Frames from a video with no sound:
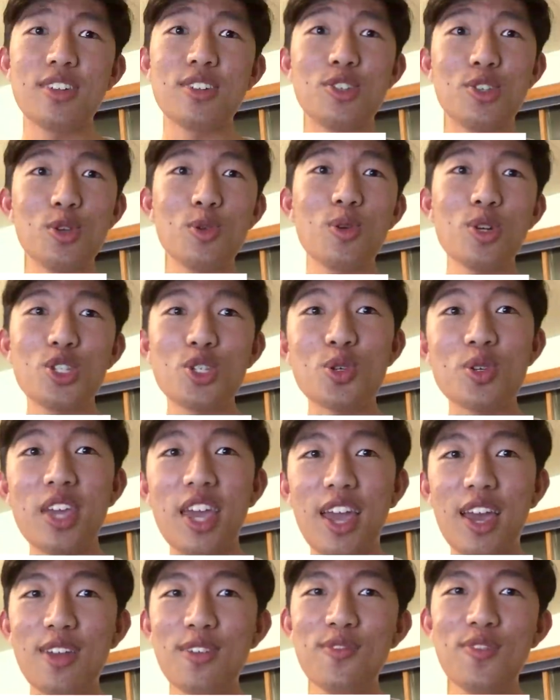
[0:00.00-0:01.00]
Do What You
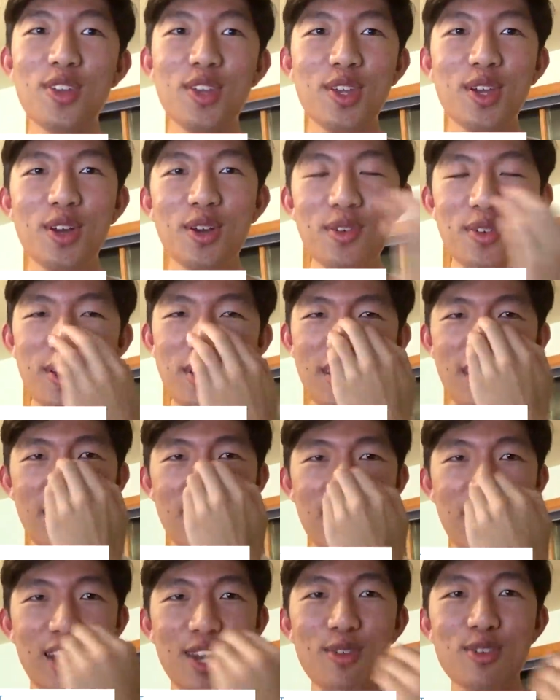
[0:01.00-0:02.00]
Can't video.
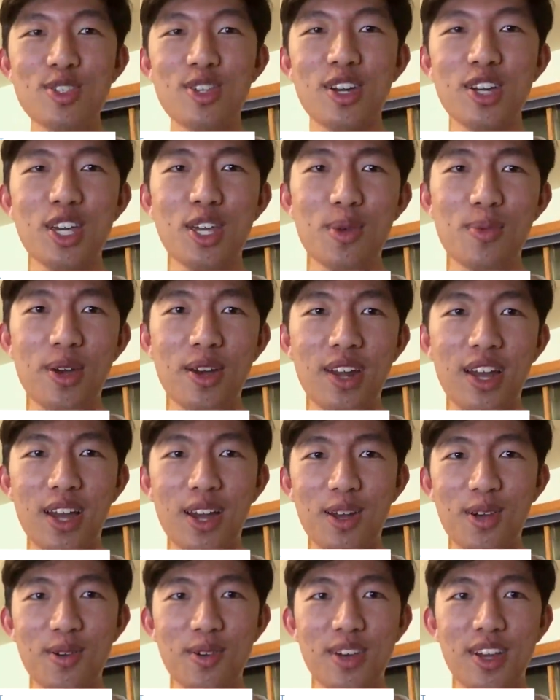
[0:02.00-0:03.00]
And he was talking about
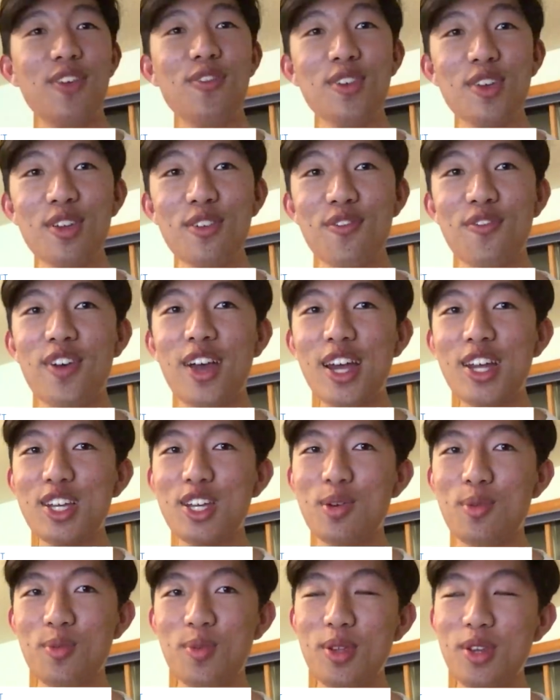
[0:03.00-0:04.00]
how if you can find a
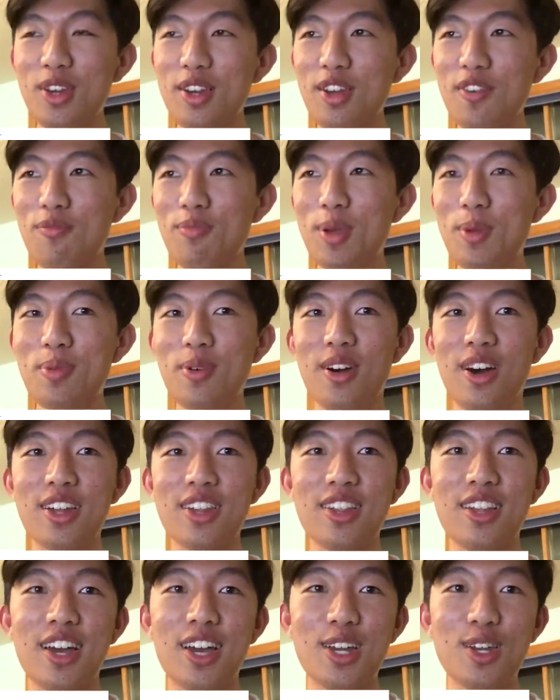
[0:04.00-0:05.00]
community of people
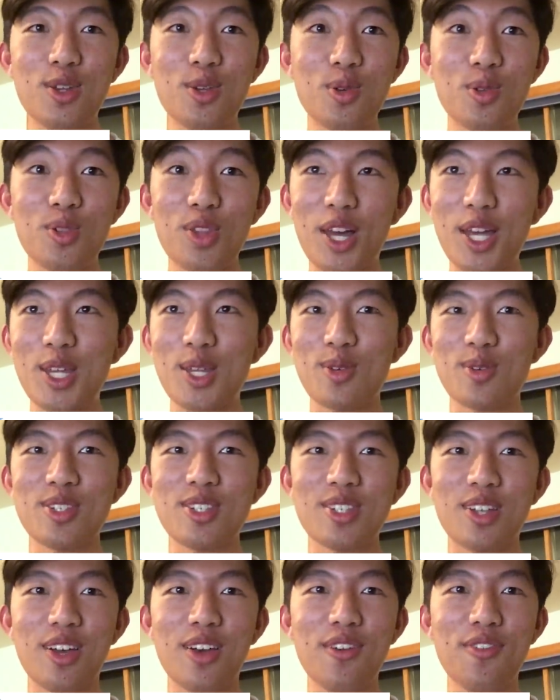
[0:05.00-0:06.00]
online who like your
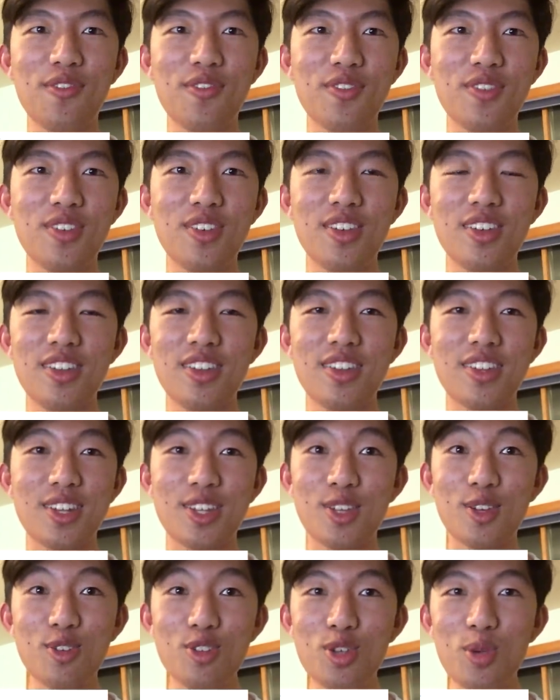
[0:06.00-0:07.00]
stuff, like
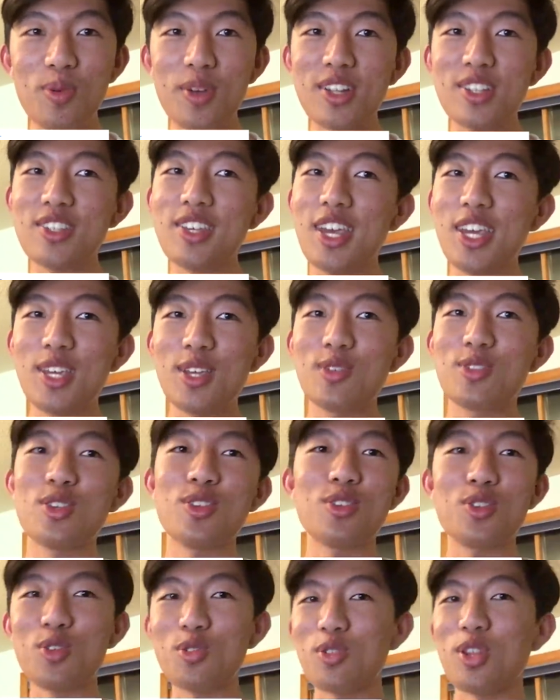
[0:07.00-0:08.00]
YouTube can take you to
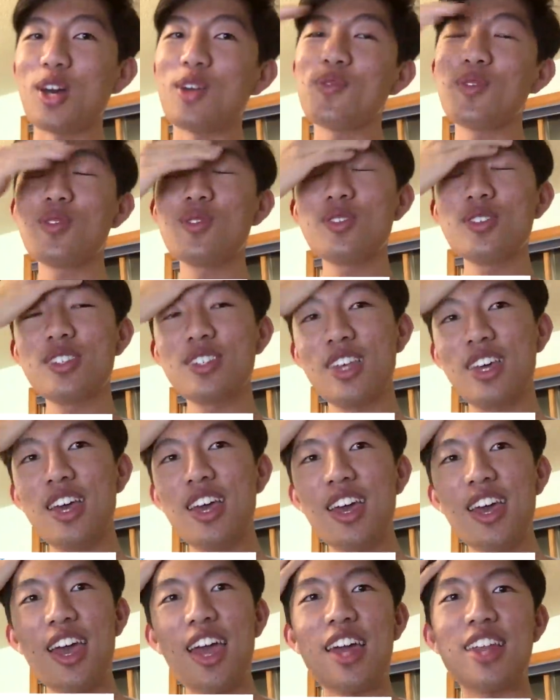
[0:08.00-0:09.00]
new levels
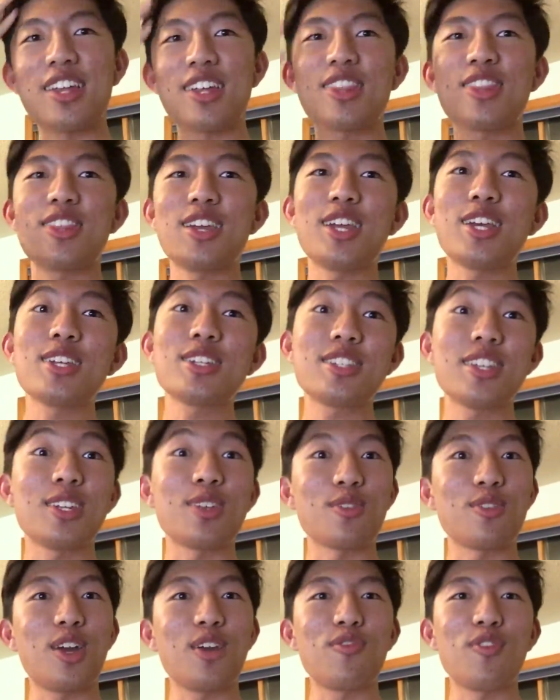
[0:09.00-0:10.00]
and like things in
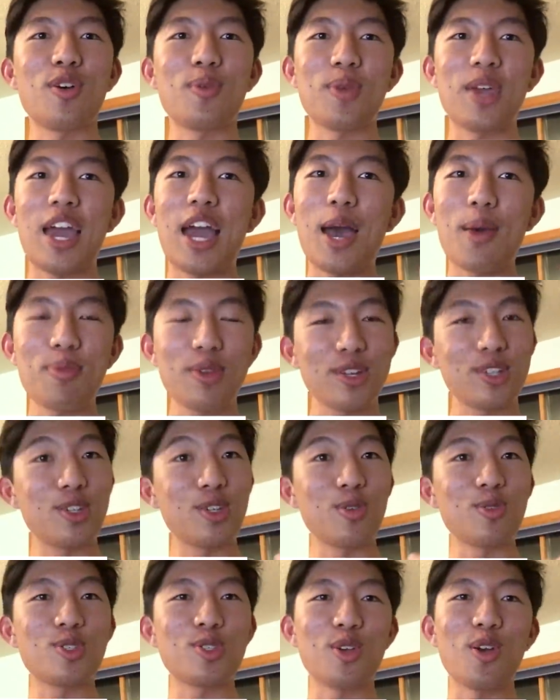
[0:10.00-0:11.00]
your life will be happening to
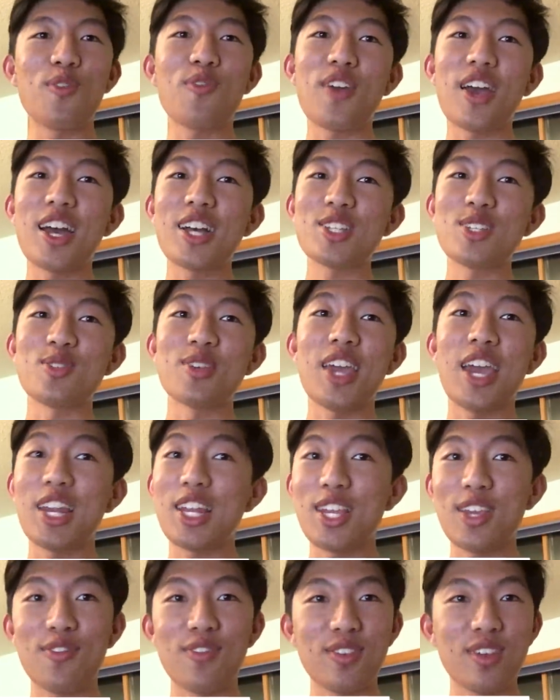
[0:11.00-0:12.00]
you so fast you can't
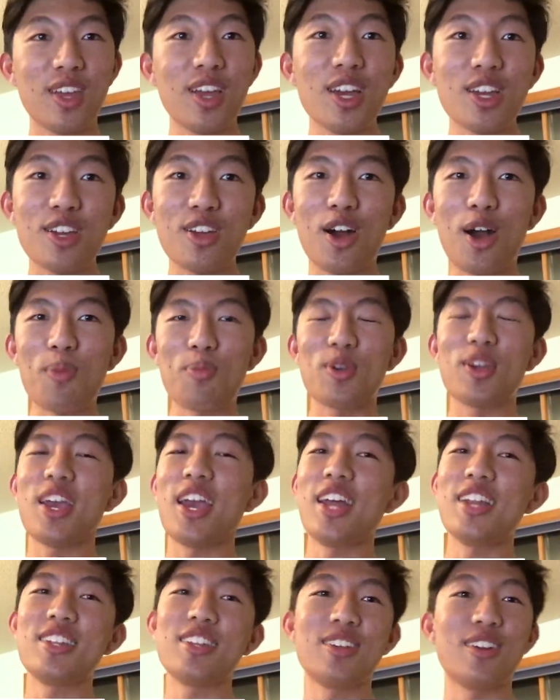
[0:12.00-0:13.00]
even
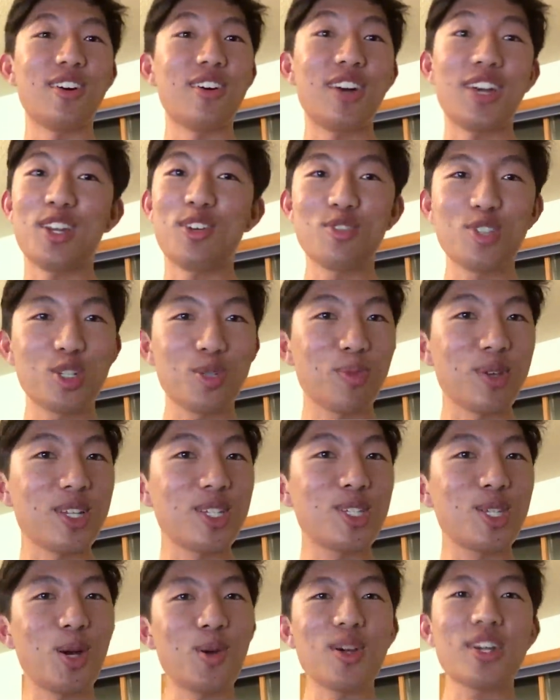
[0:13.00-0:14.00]
comprehend it all and it'll just be
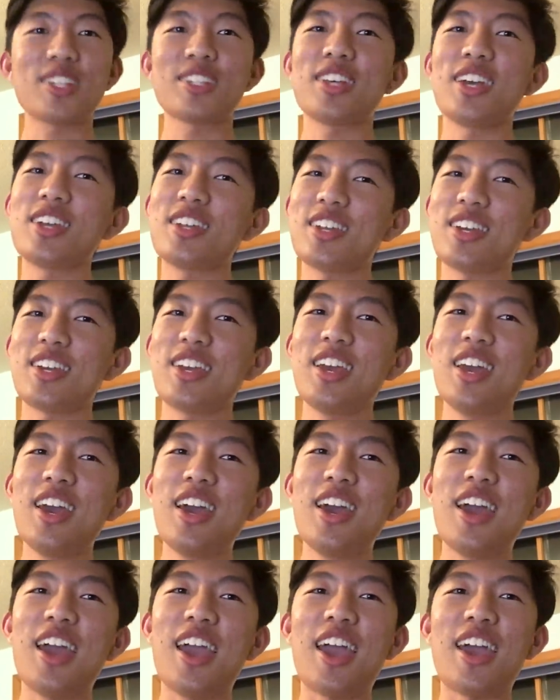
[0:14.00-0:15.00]
so exciting
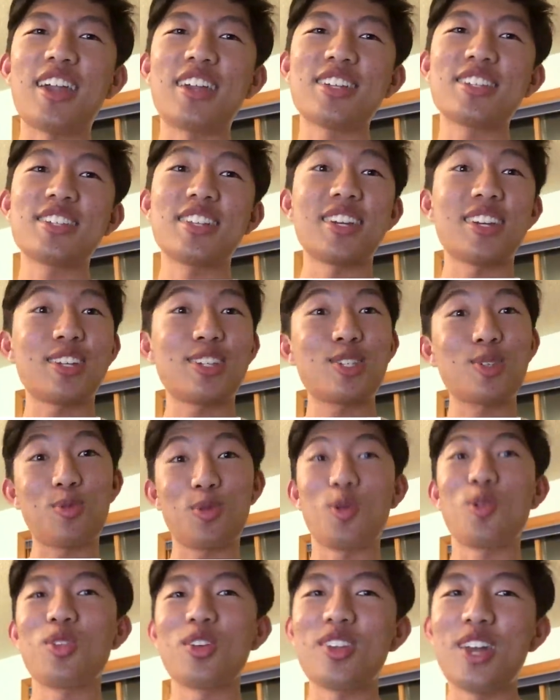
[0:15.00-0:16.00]
and it's like
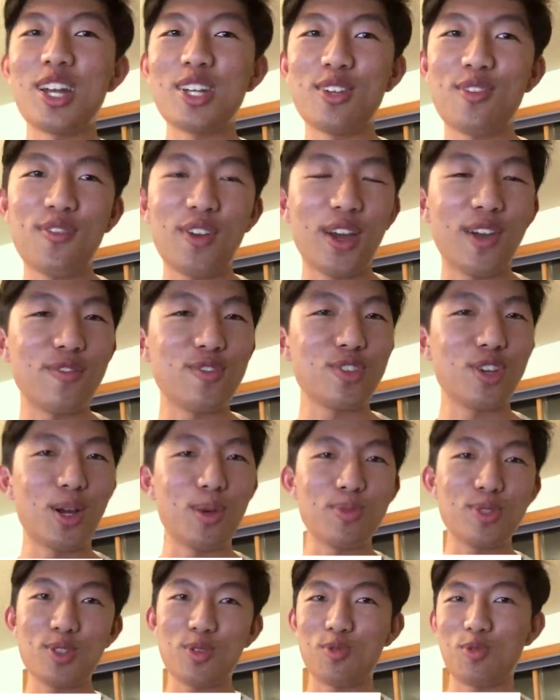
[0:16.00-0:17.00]
screw the 9 to 5
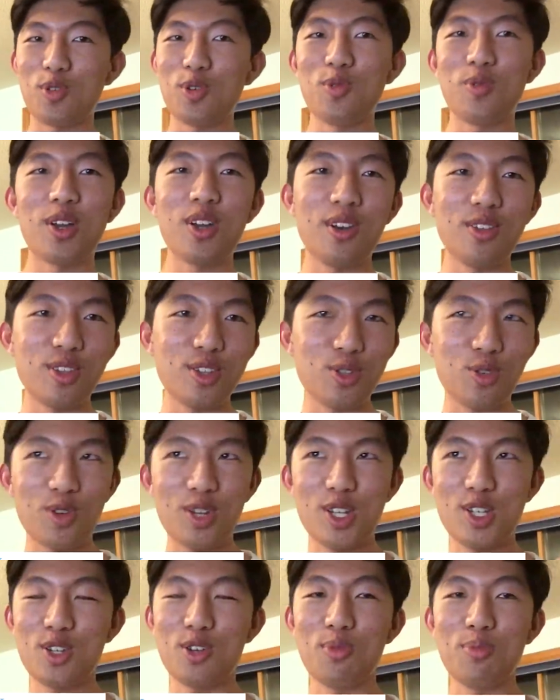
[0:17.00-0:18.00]
job, screw what all the
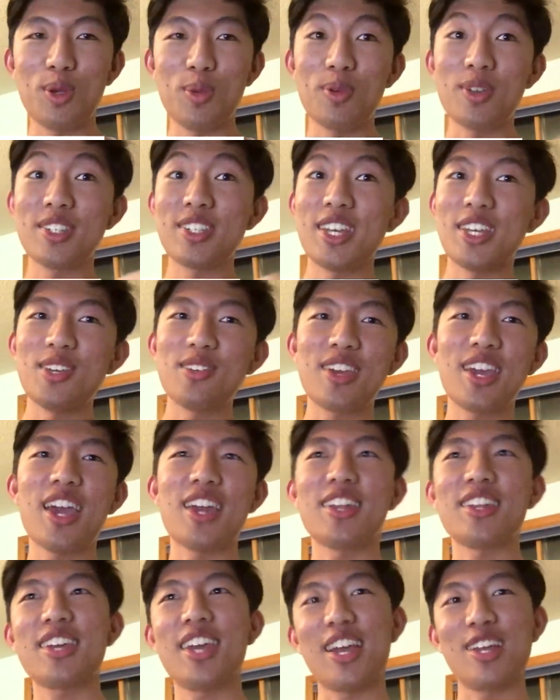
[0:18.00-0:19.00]
traditional people say you
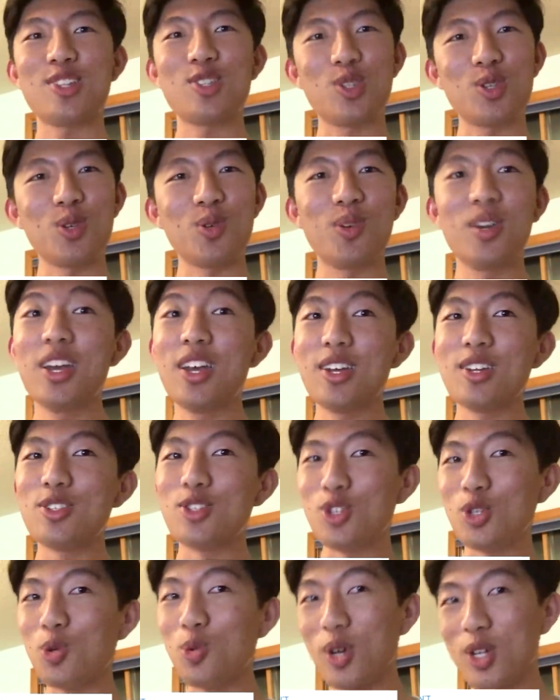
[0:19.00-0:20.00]
can and can't do,
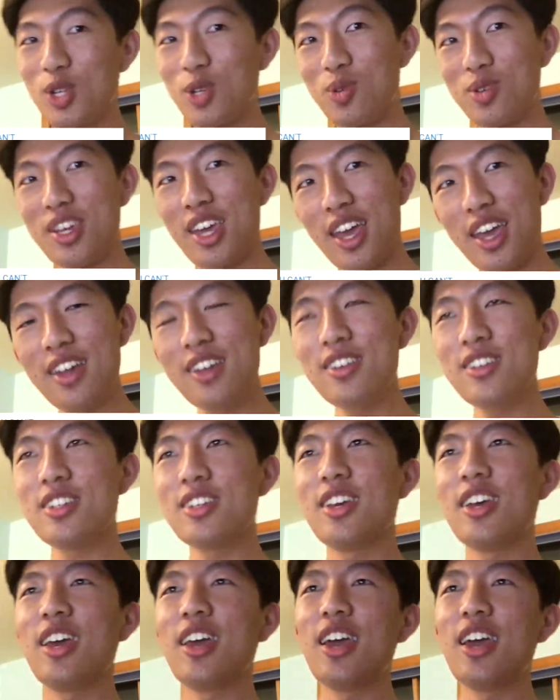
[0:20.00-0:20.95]
do what you can't.